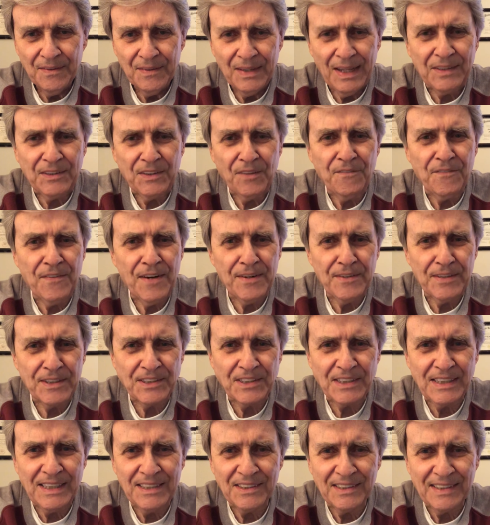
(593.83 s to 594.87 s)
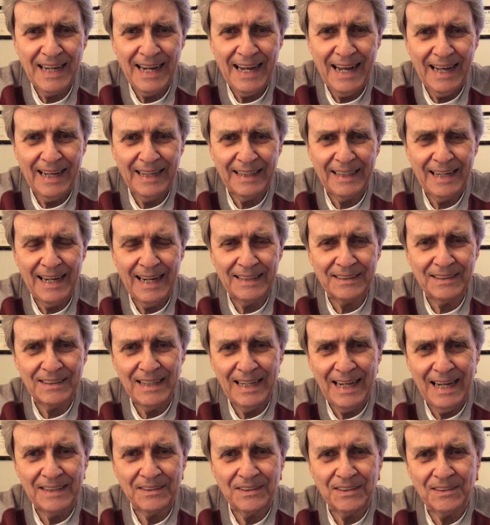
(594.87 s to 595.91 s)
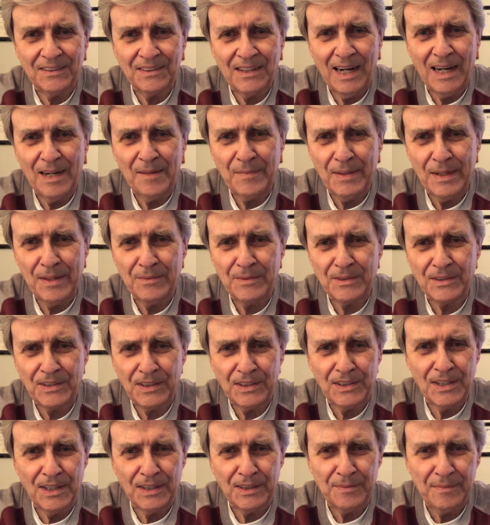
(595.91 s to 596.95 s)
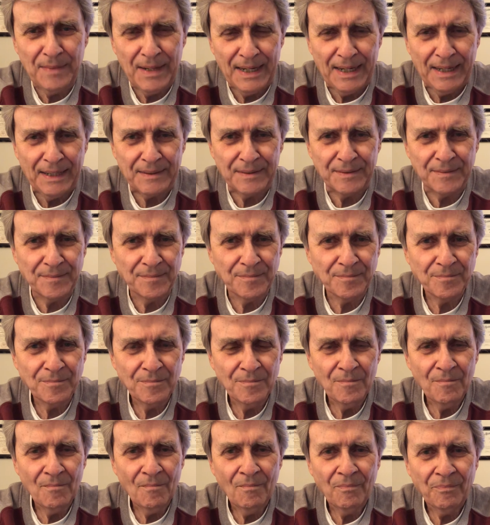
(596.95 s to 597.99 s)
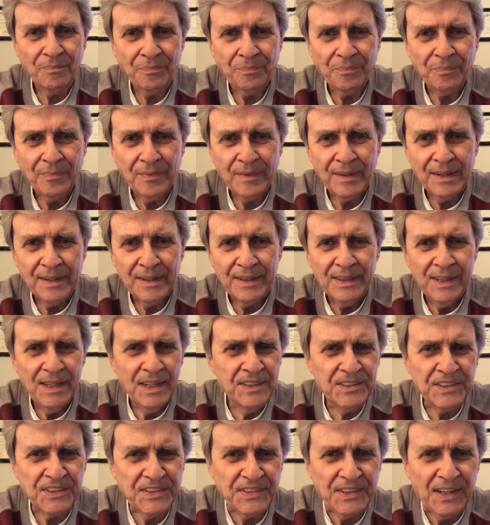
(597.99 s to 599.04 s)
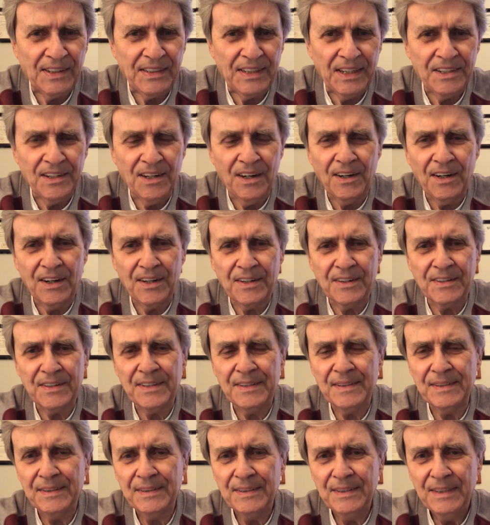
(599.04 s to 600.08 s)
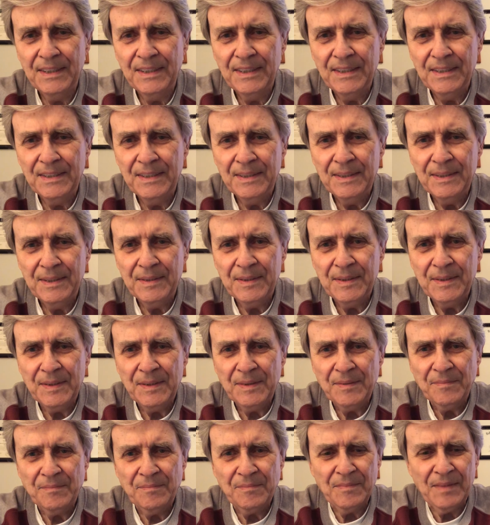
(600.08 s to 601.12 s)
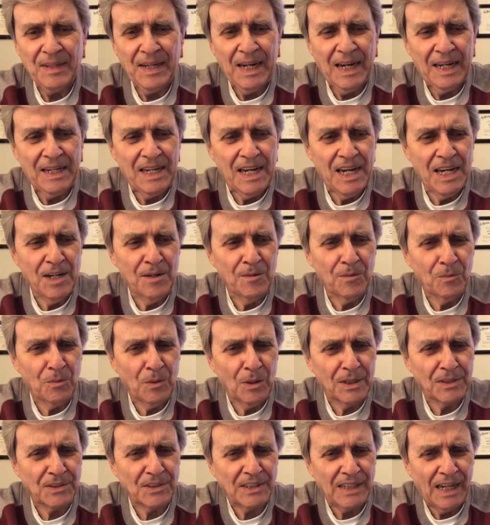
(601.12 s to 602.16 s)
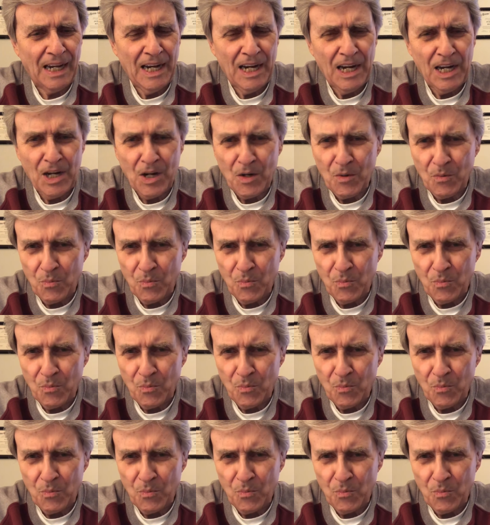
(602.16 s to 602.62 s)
that the Pharisees had at, at the time he was a young man. He studied hard, and he was a